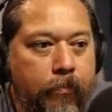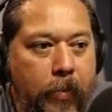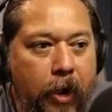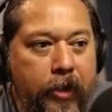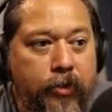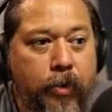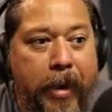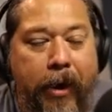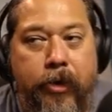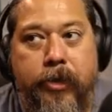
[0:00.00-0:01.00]
all right, this one
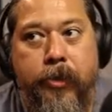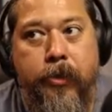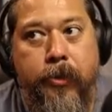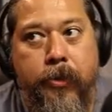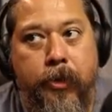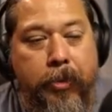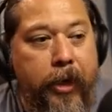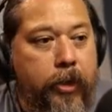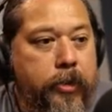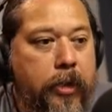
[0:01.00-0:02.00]
mattered to the
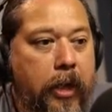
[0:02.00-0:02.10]
players.